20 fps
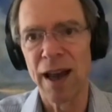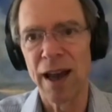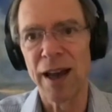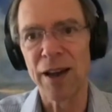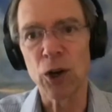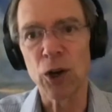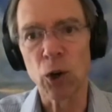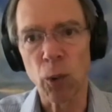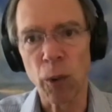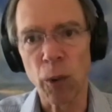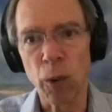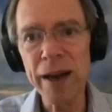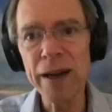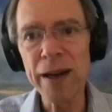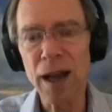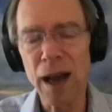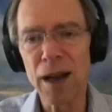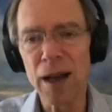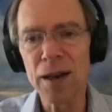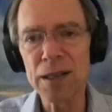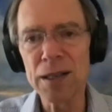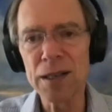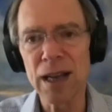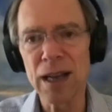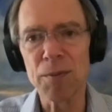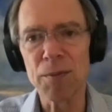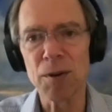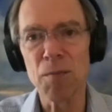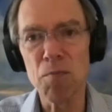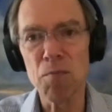And great
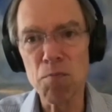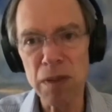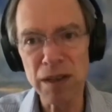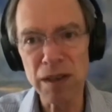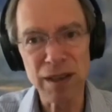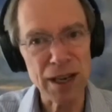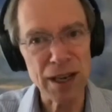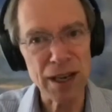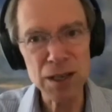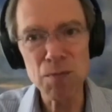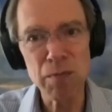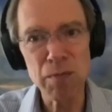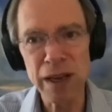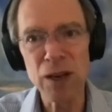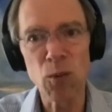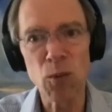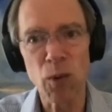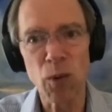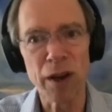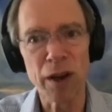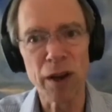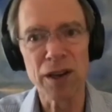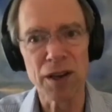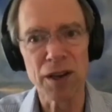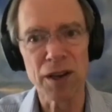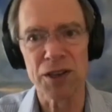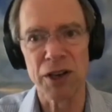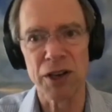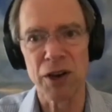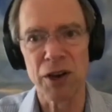concept doesn't mean what
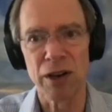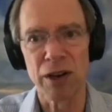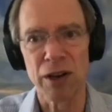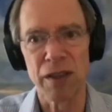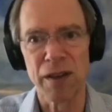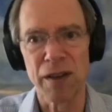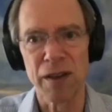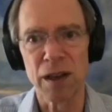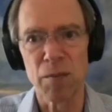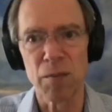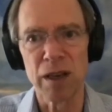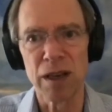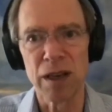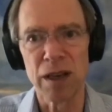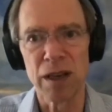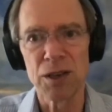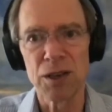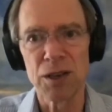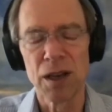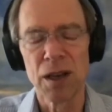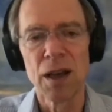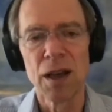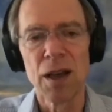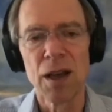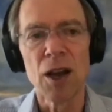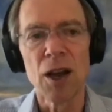you necessarily think it means.